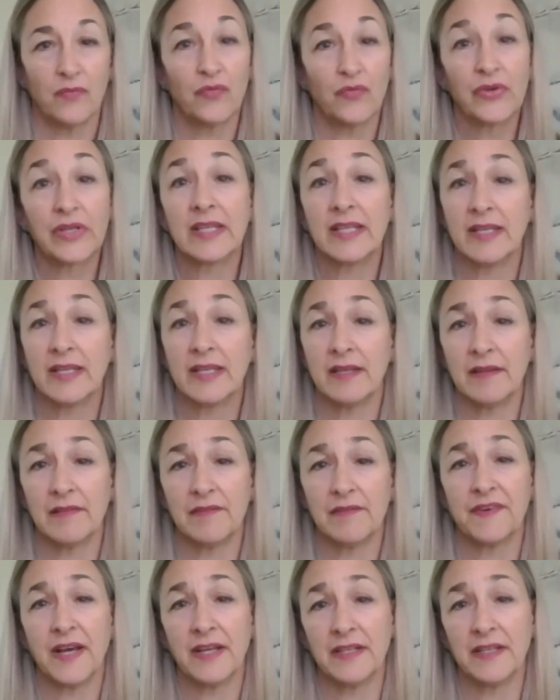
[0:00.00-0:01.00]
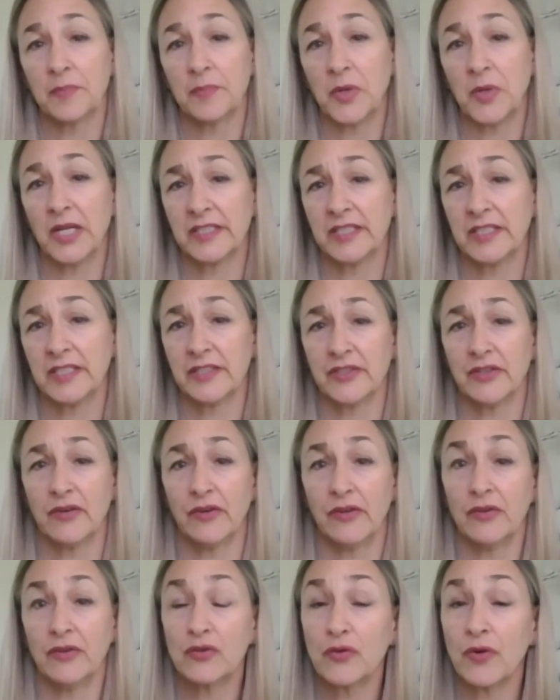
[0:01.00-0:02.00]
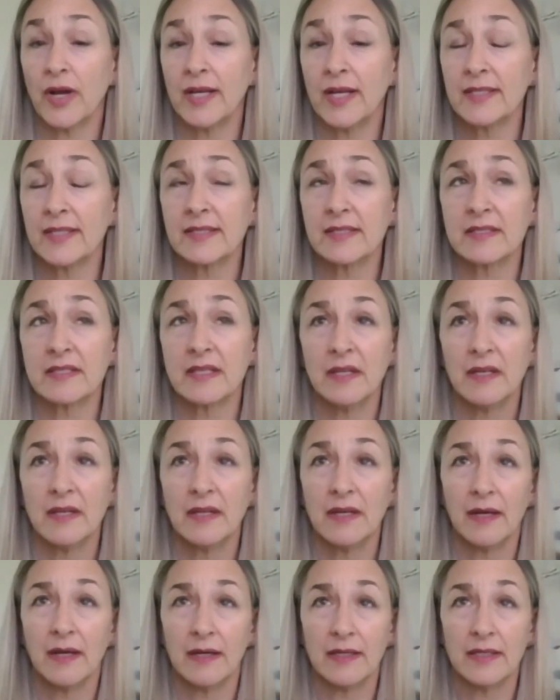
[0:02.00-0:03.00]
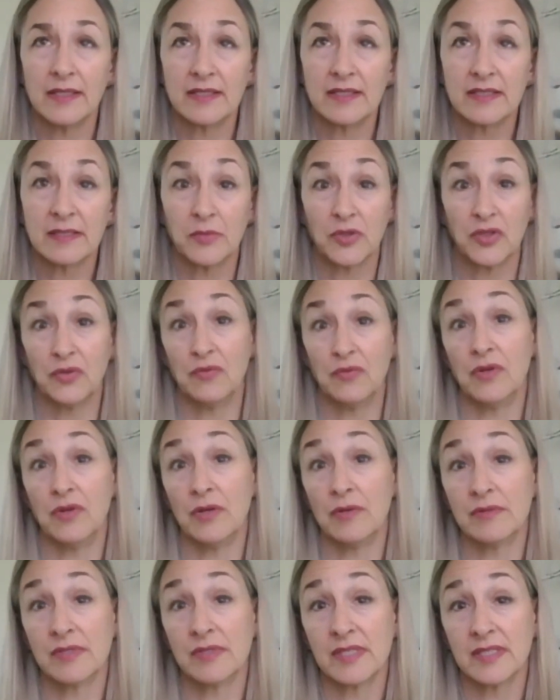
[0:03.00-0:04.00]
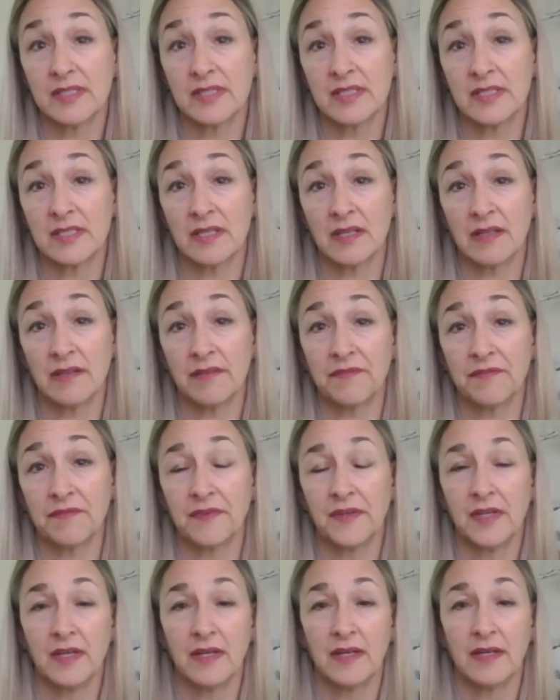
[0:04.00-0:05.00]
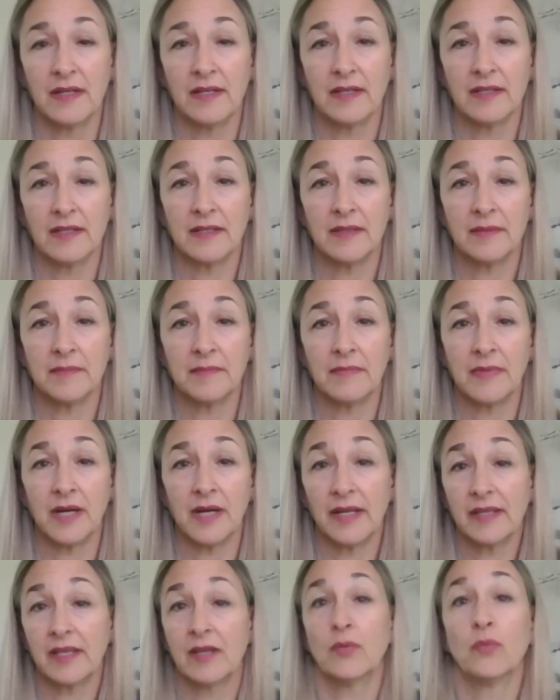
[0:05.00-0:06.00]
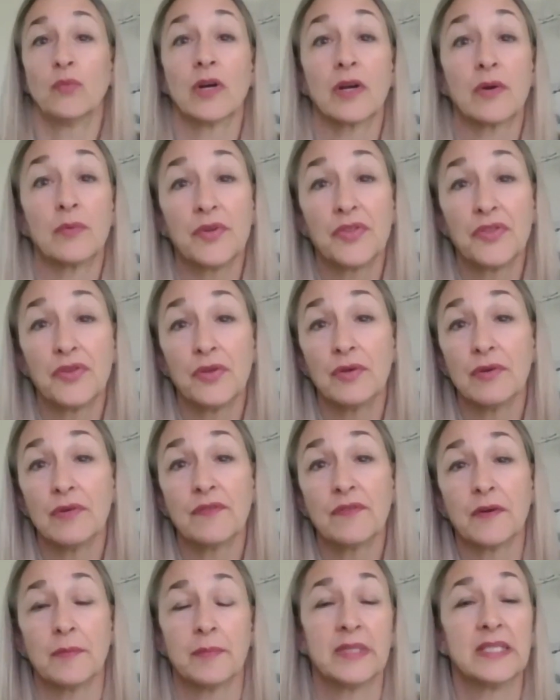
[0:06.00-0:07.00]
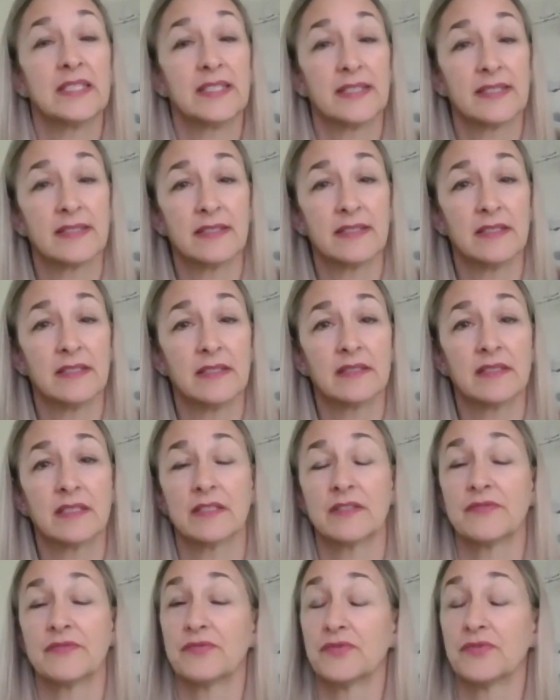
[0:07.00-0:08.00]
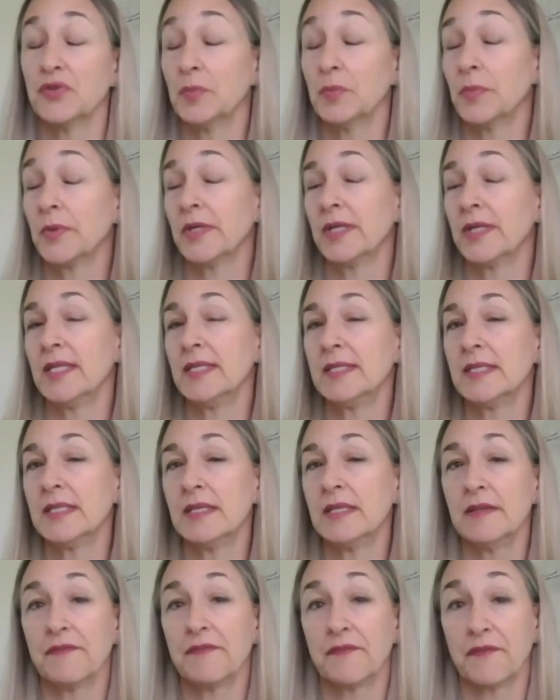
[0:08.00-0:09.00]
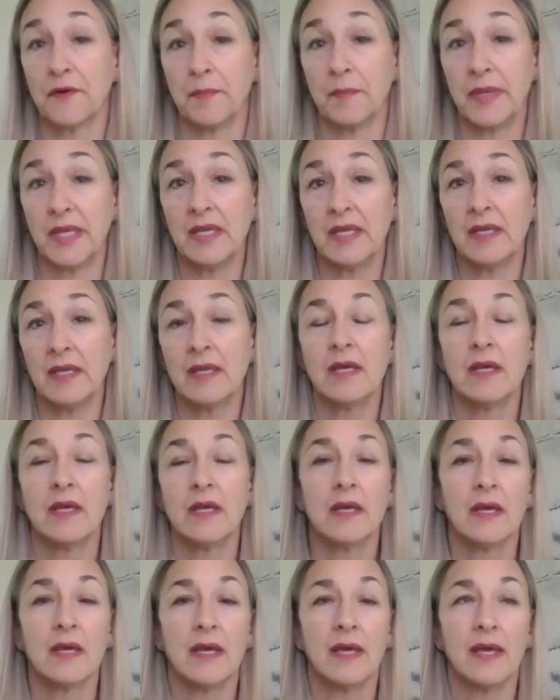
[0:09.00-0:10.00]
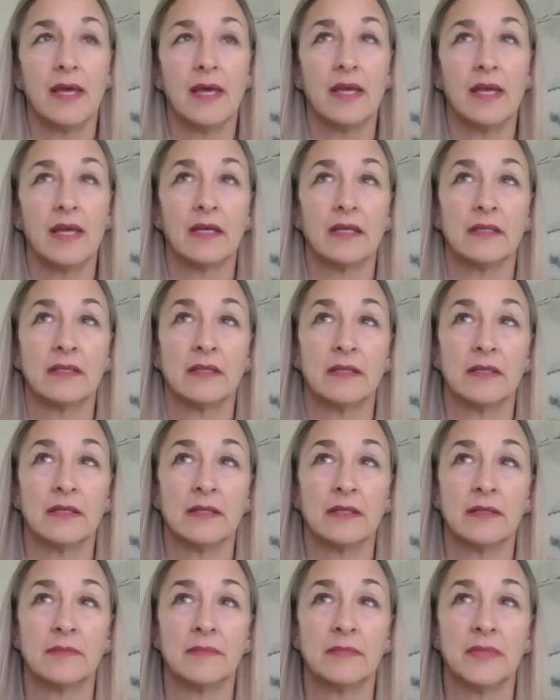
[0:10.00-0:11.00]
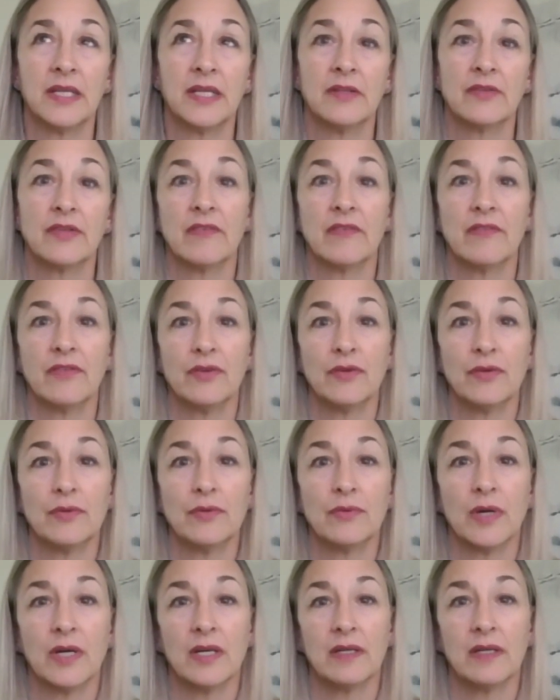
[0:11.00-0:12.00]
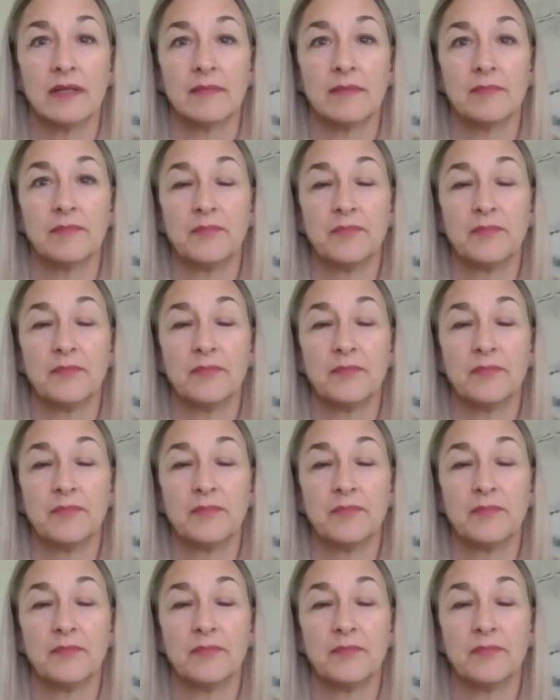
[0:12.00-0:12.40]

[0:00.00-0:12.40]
really find a practitioner you trust, someone who knows this stuff. I can work with you from a distance. It's super easy for me, and I'll give you a